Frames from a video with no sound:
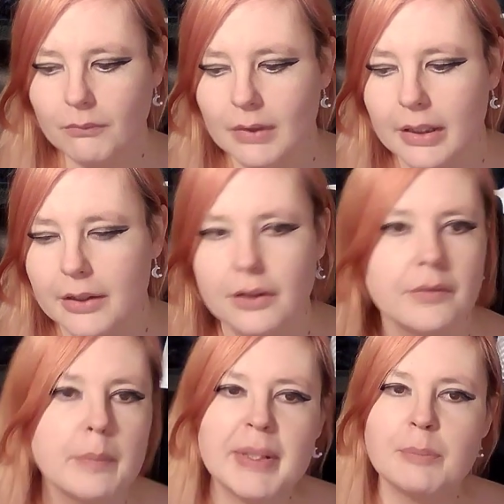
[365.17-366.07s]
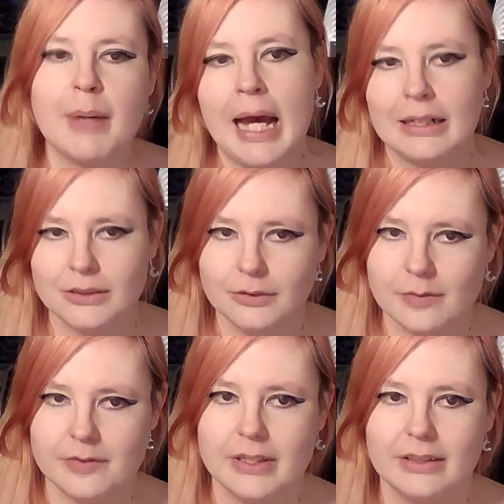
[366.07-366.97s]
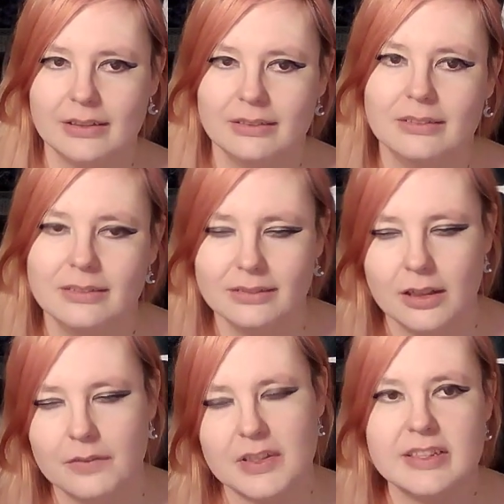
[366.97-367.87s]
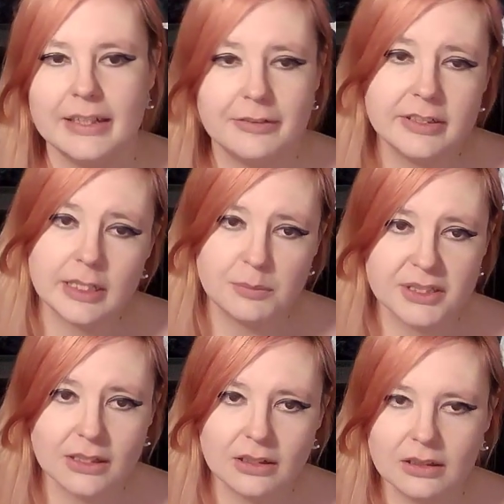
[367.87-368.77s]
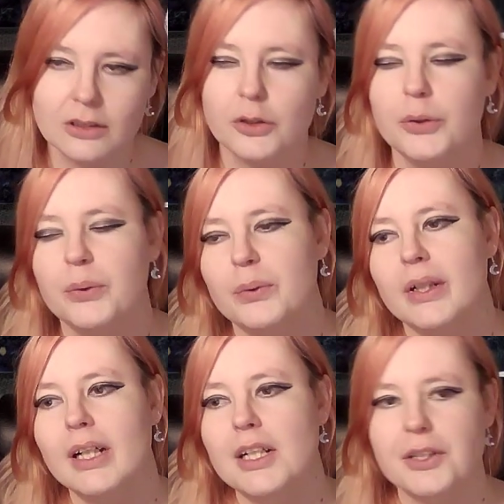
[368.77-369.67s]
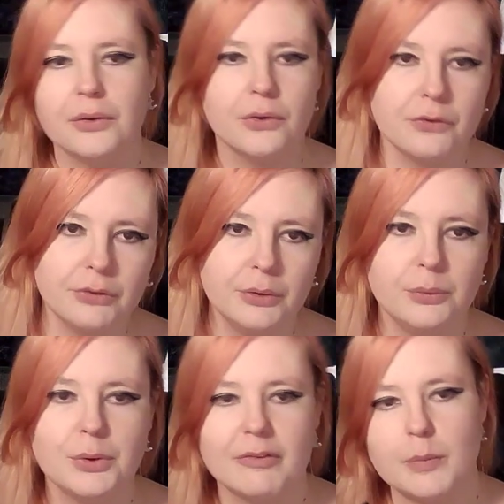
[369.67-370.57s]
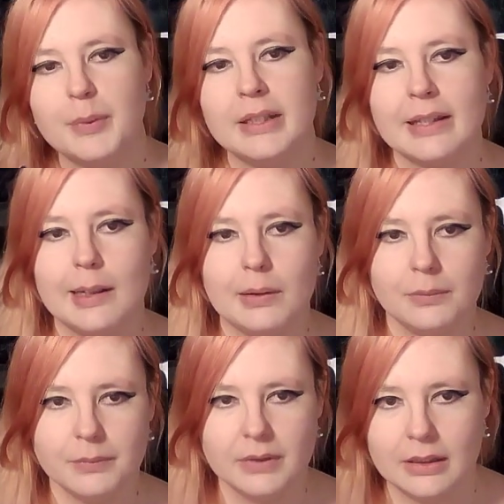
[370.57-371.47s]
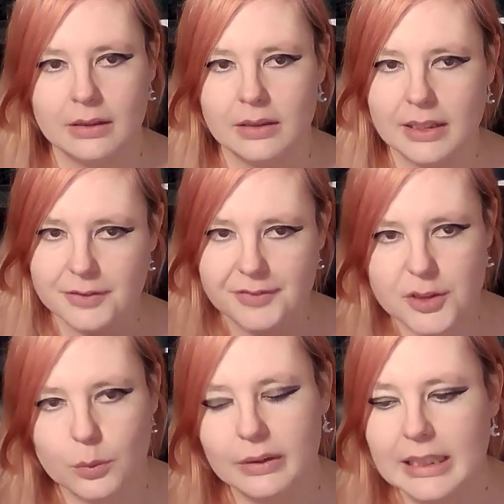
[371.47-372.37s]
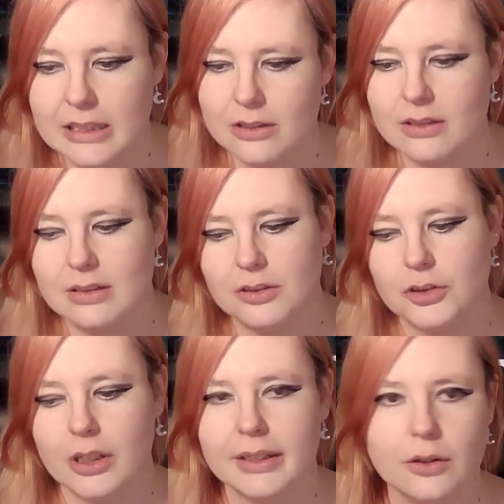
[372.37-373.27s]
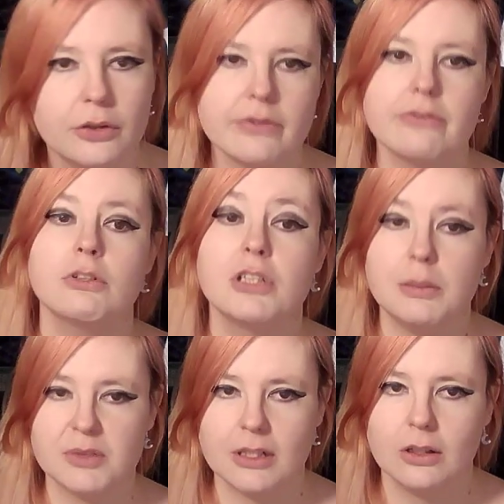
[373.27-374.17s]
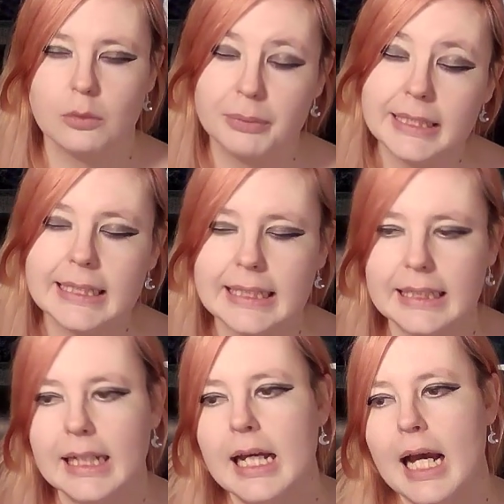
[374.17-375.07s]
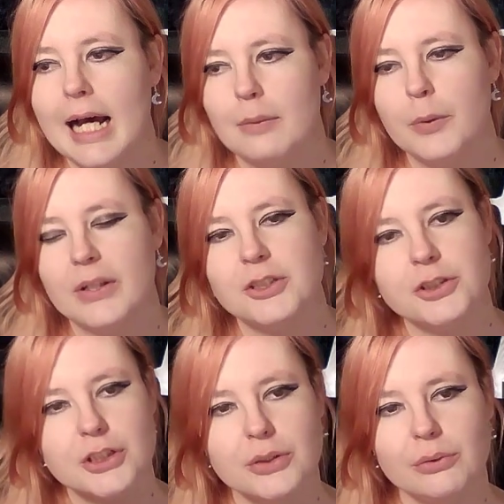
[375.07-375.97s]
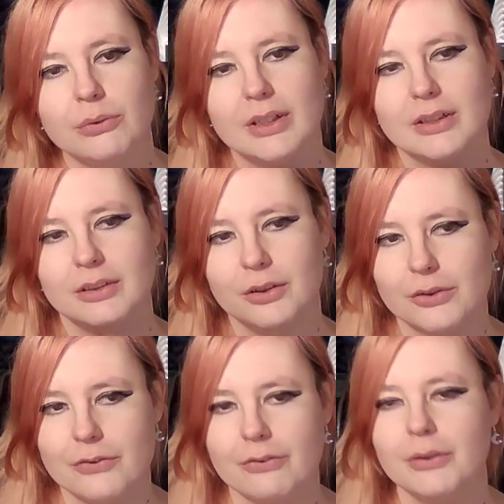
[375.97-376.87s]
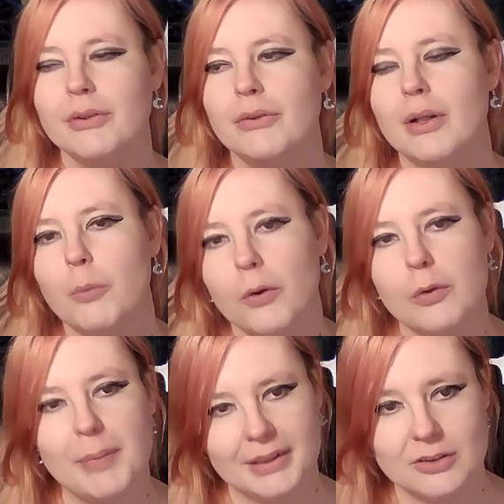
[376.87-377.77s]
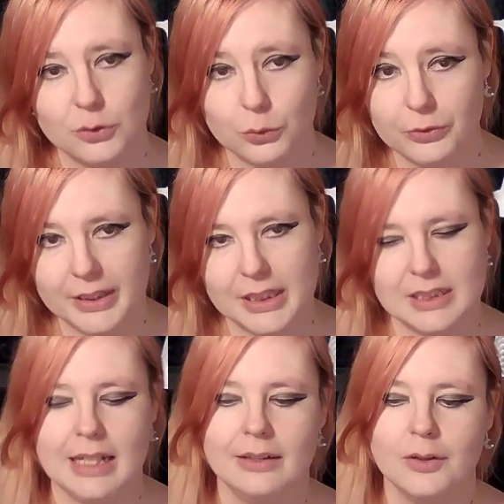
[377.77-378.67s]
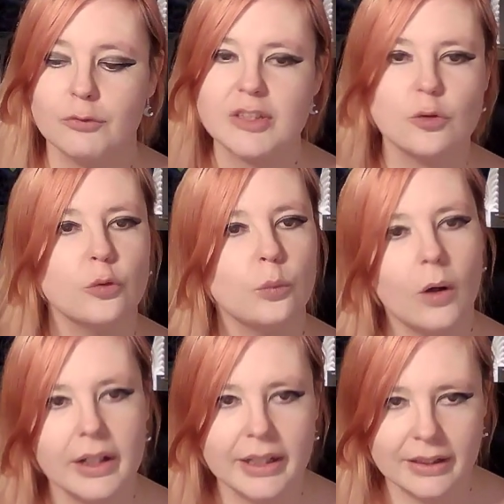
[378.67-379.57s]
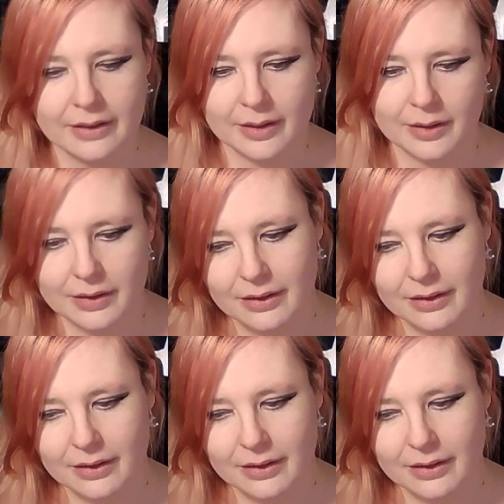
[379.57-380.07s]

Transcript: you know, the big bad of the series, Team Star, who you go through, you have to beat the individual leaders and try and overthrow Team Star completely. But as you do and you go through, you learn more about their stories and the reasons why they